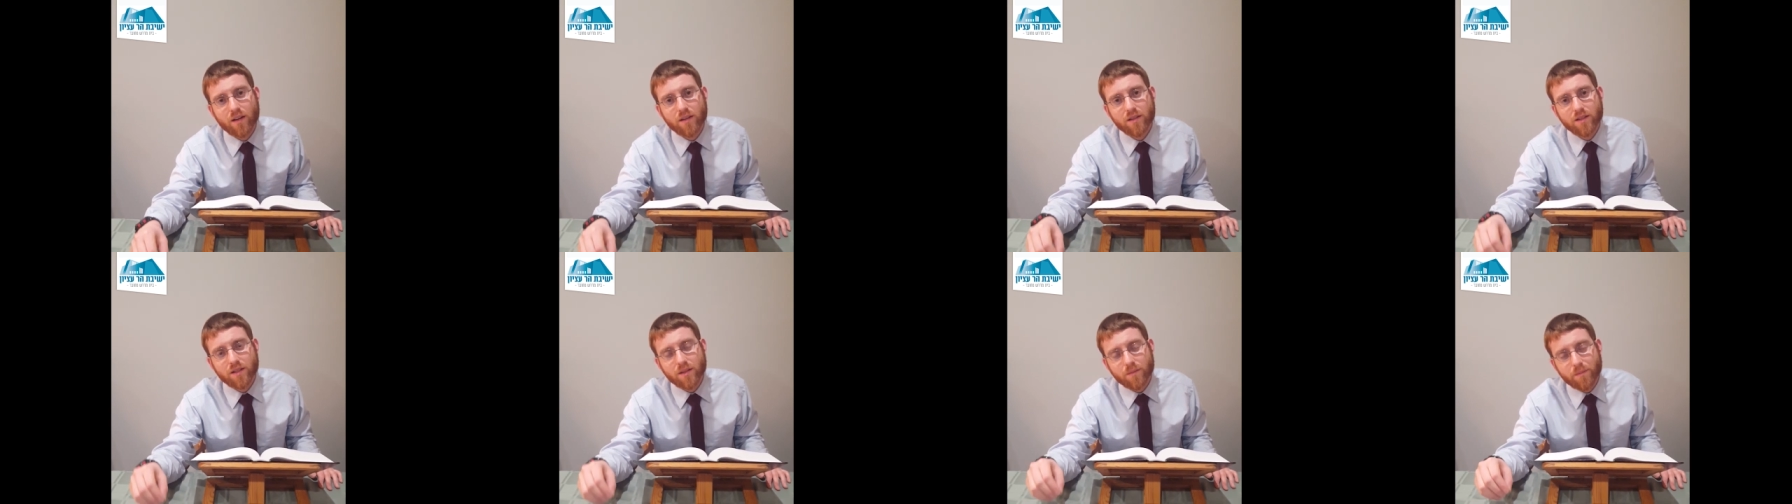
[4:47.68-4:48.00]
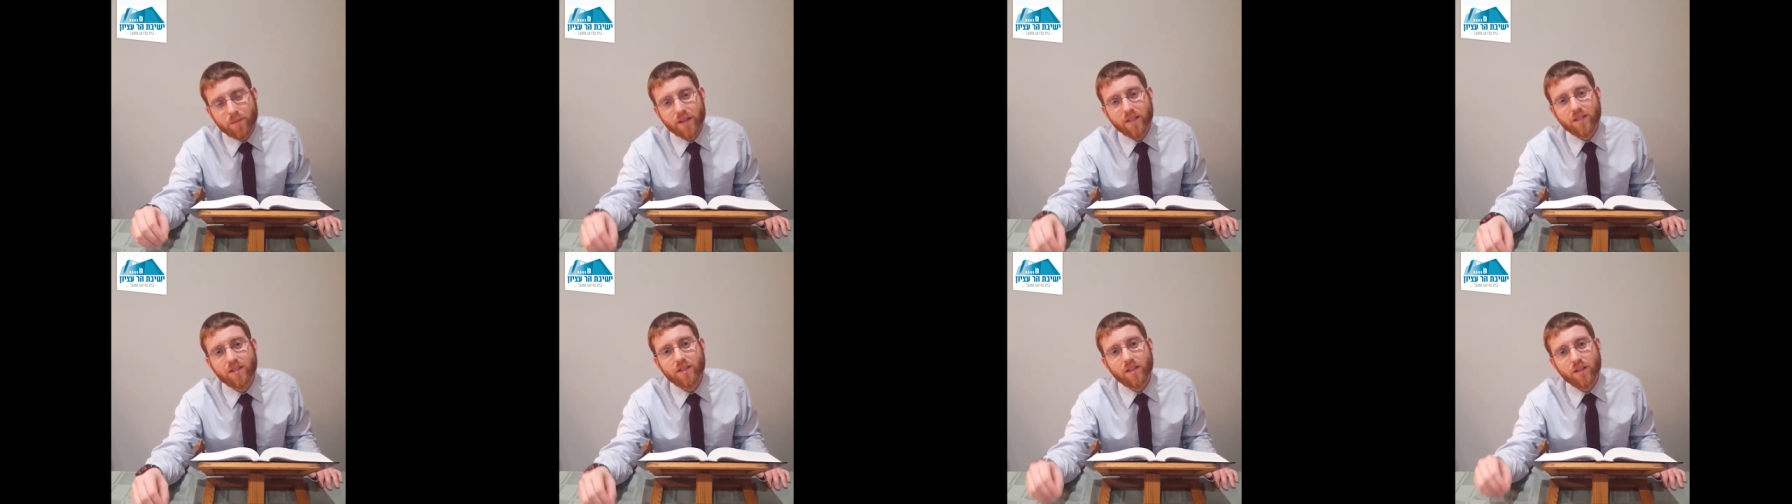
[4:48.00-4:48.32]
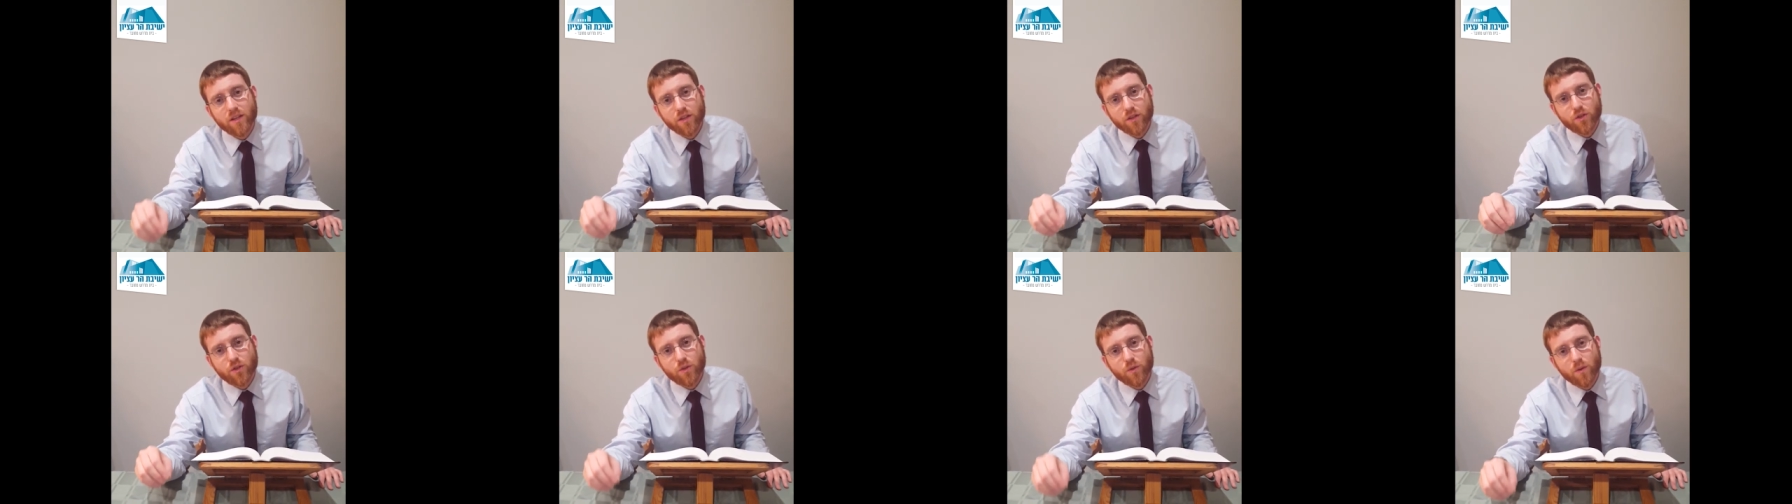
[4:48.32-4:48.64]
See,
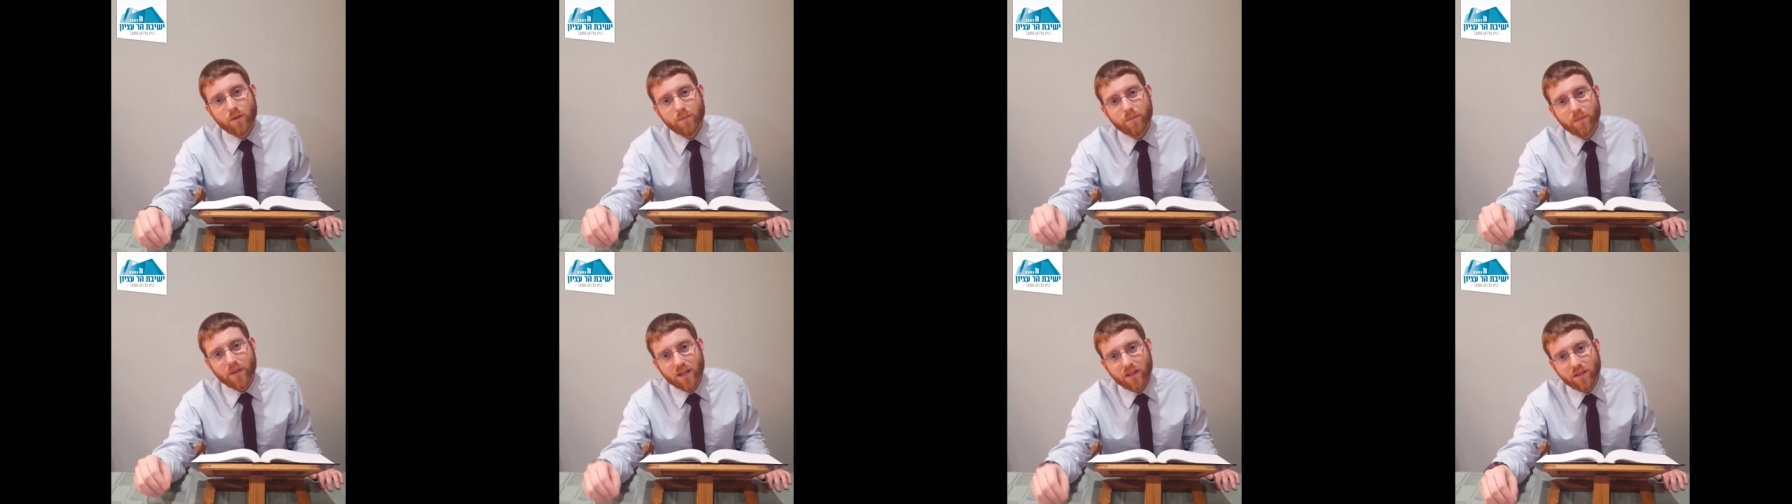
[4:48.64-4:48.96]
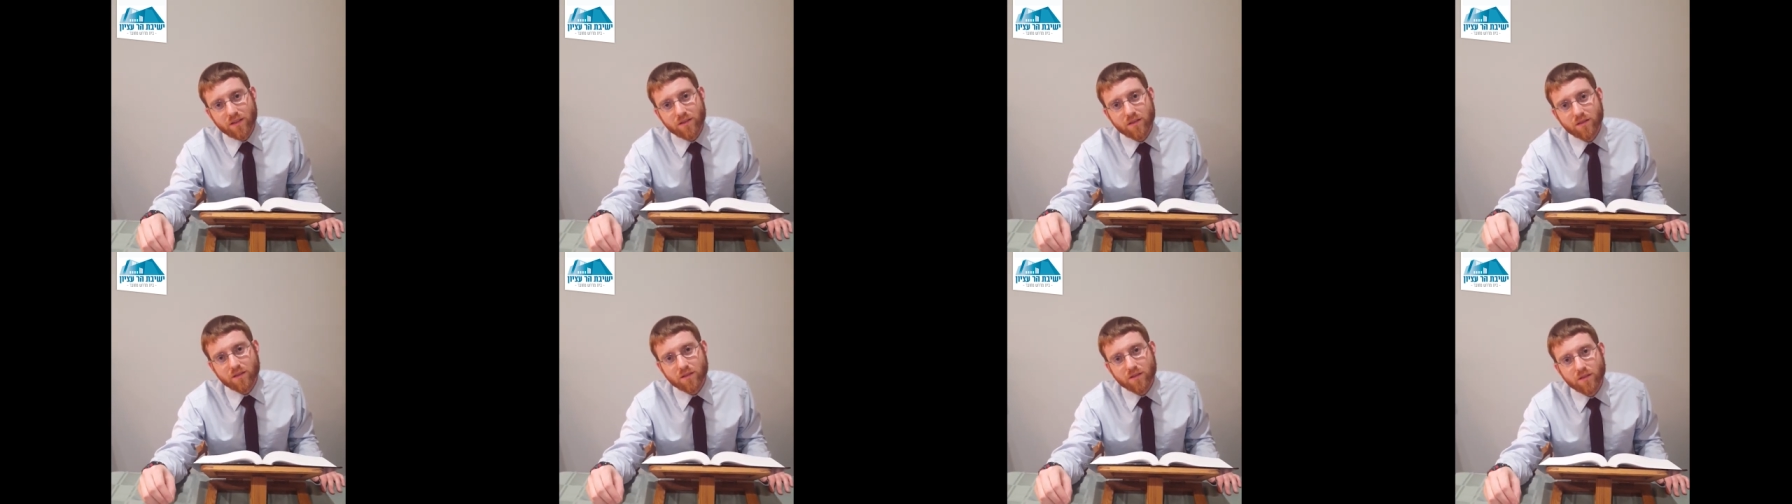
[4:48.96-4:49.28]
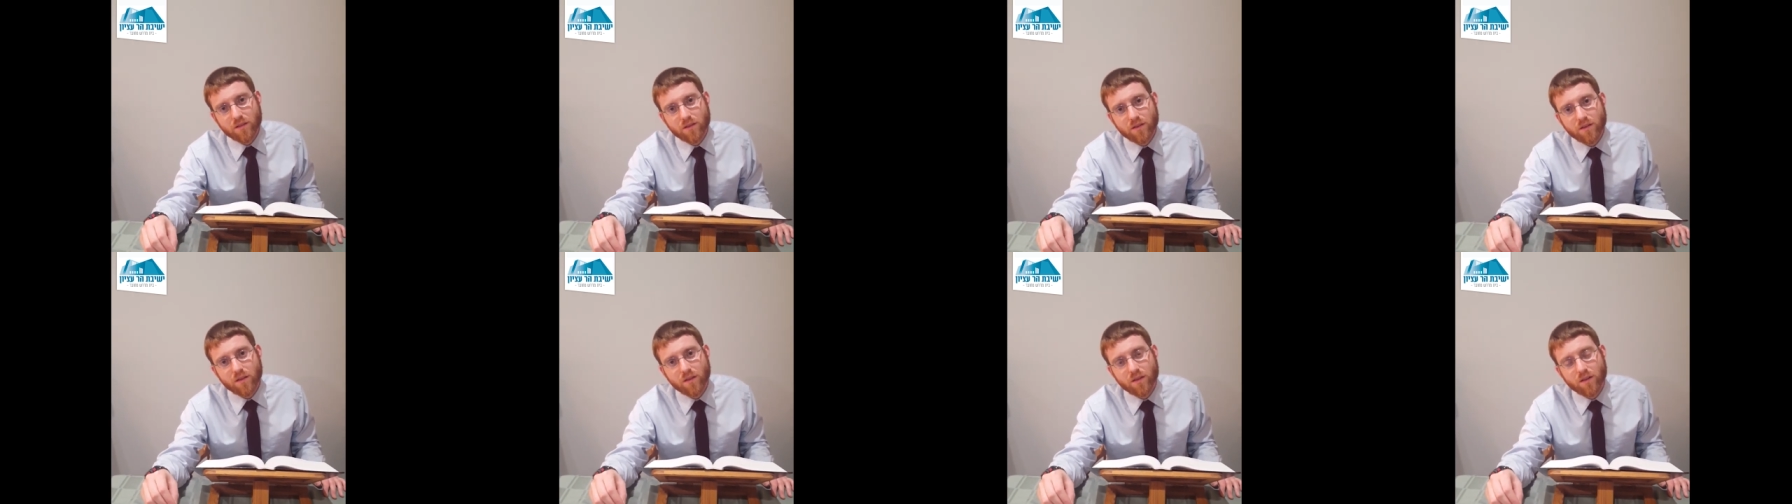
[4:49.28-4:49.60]
basically, Yeshua means,
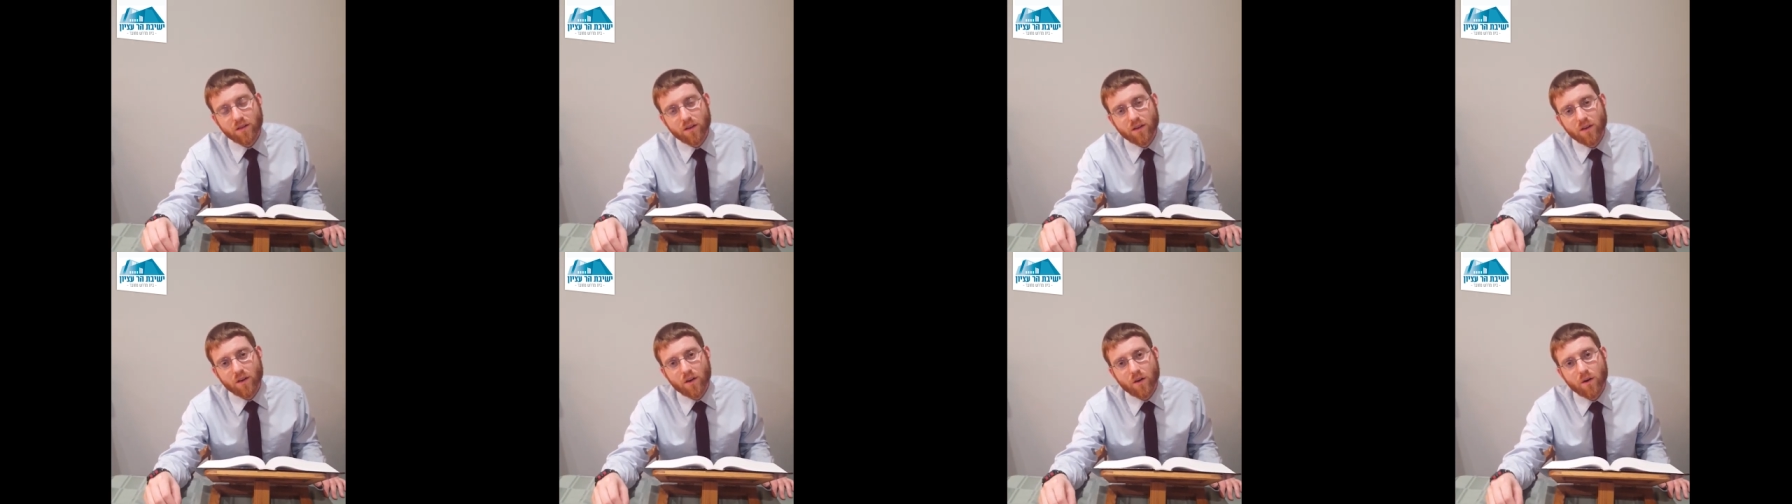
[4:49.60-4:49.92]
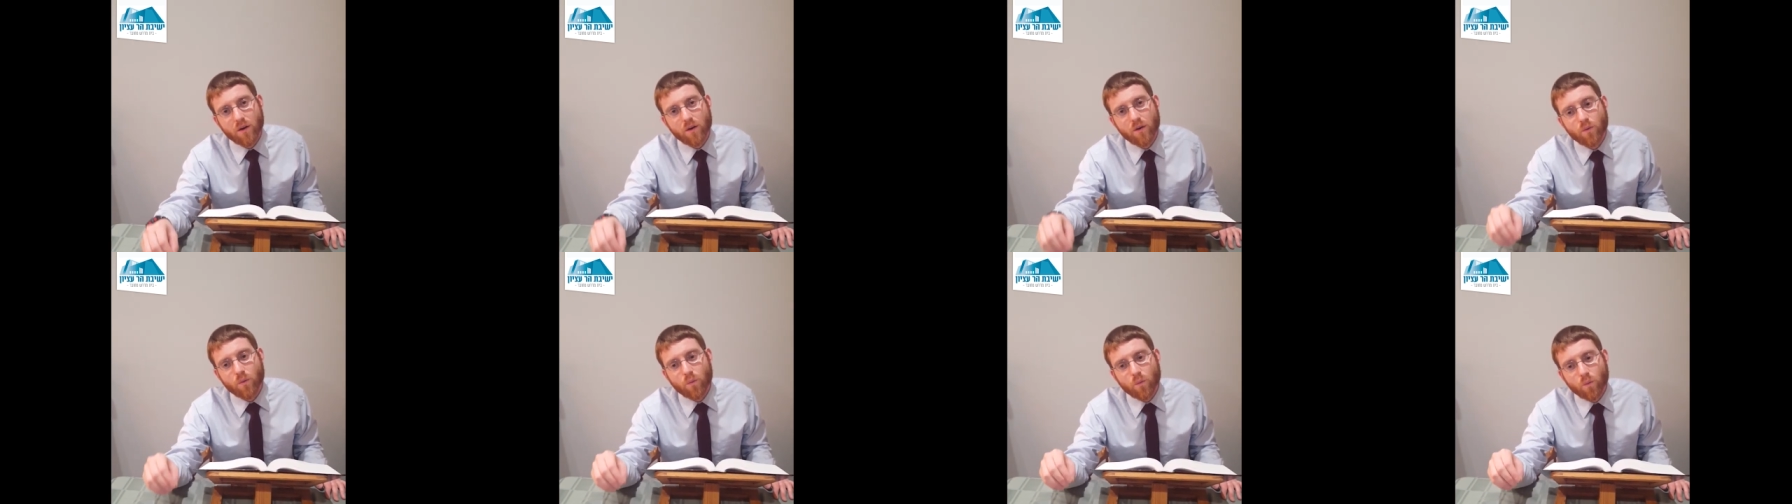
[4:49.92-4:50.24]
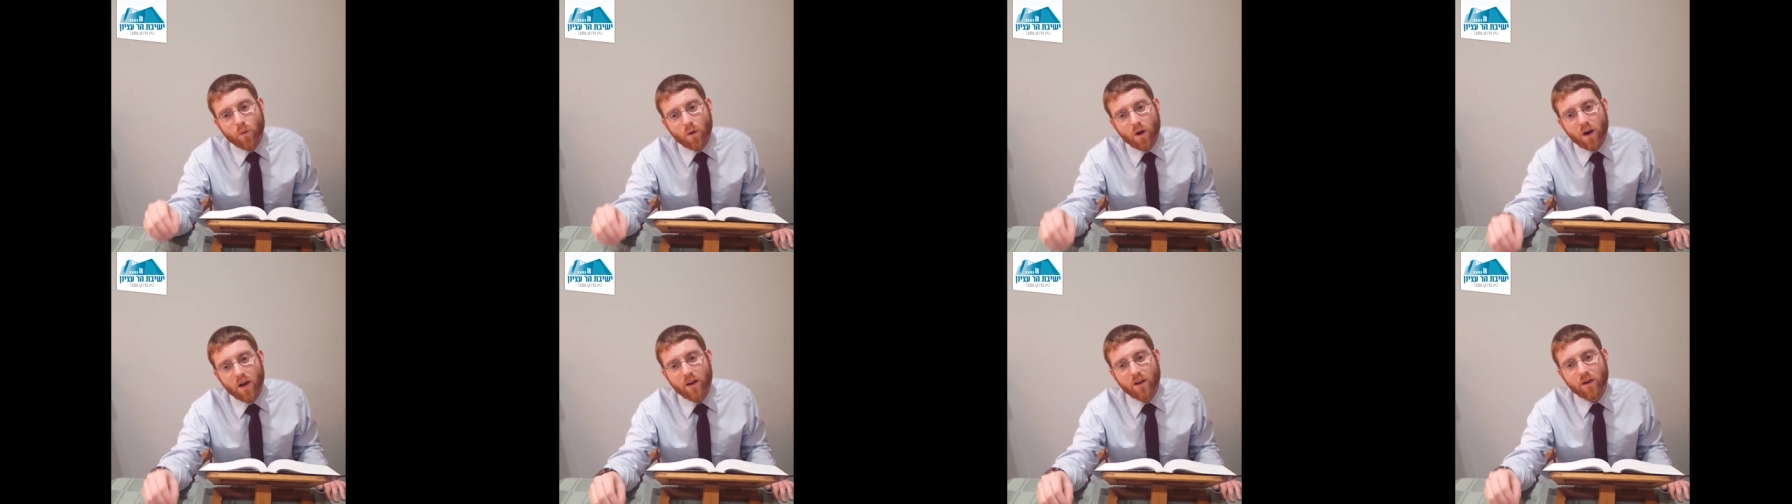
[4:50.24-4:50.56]

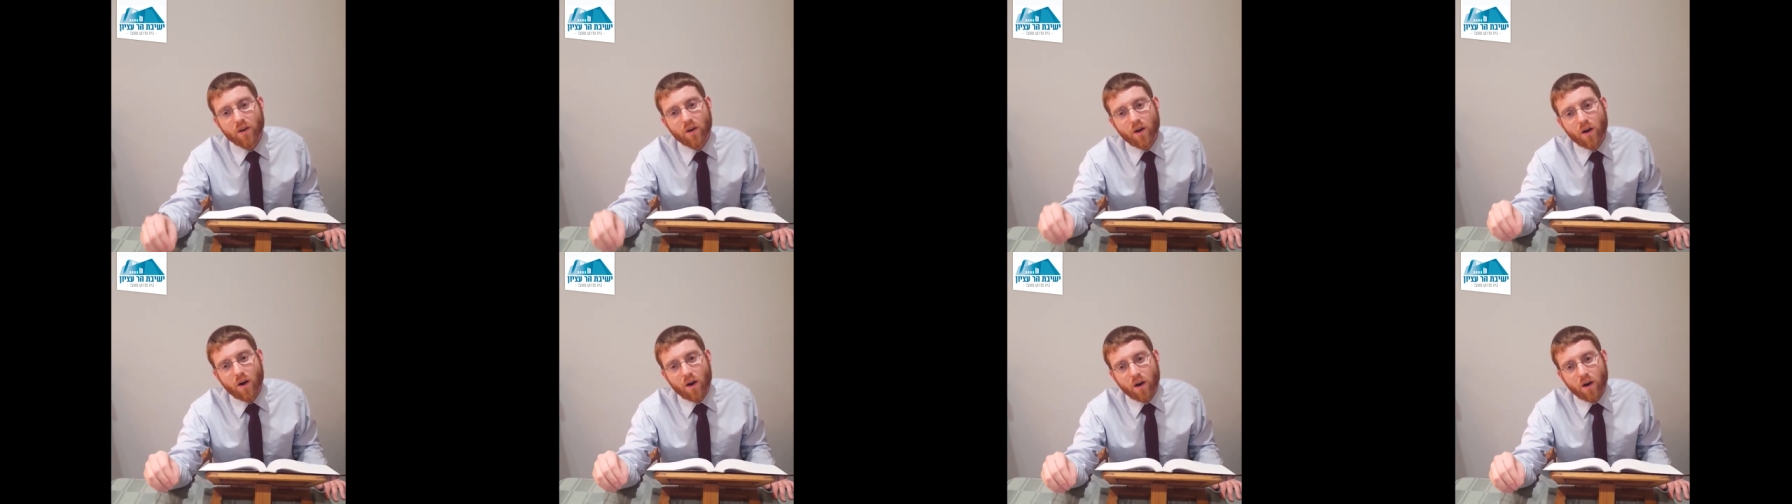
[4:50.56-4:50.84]
what